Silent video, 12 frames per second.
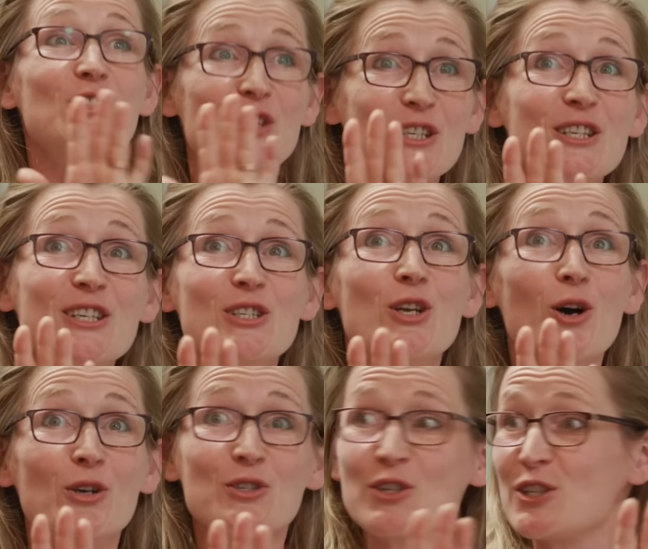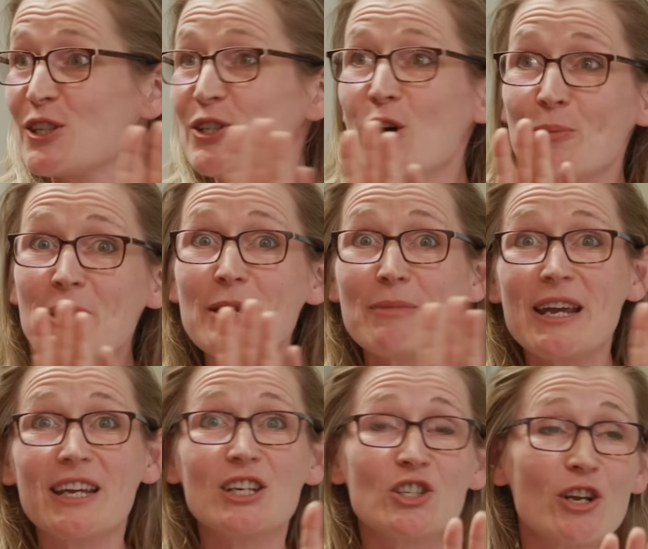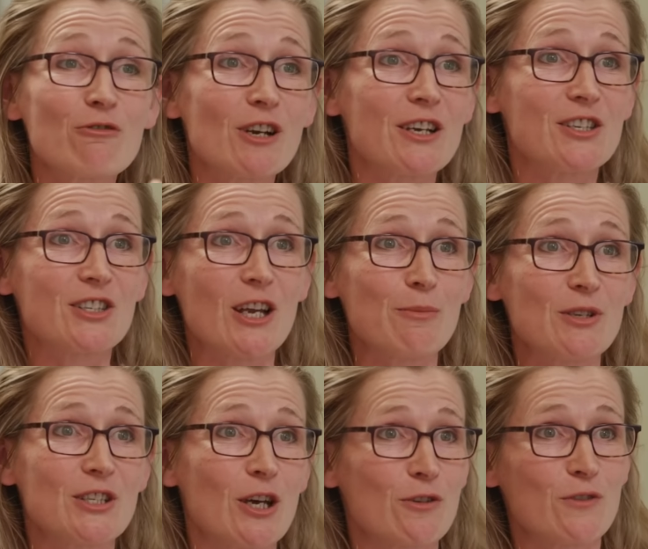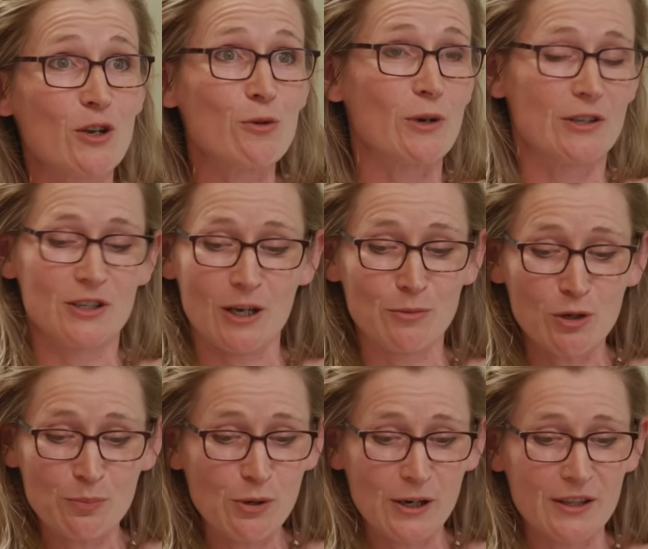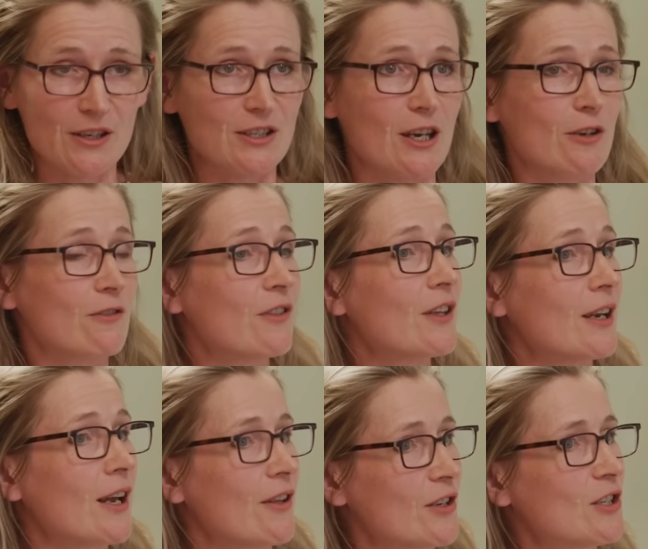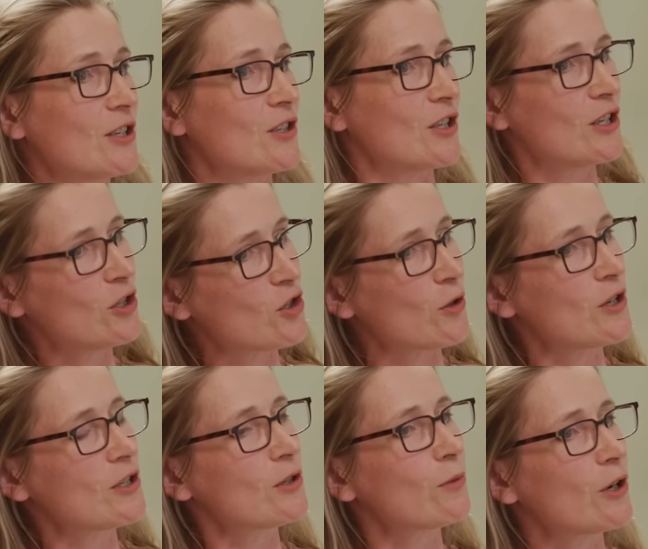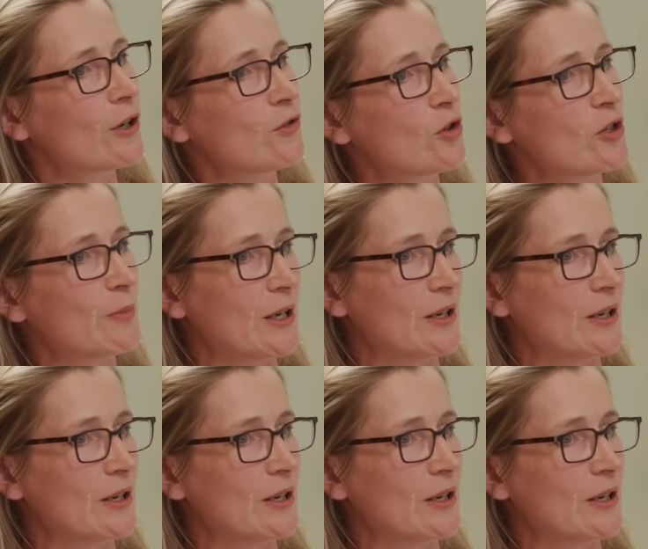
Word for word: is this is not this is not me making generalized statements out of nowhere. This, I'm not pulling this out of thin air. This is this is this is the work of Joyce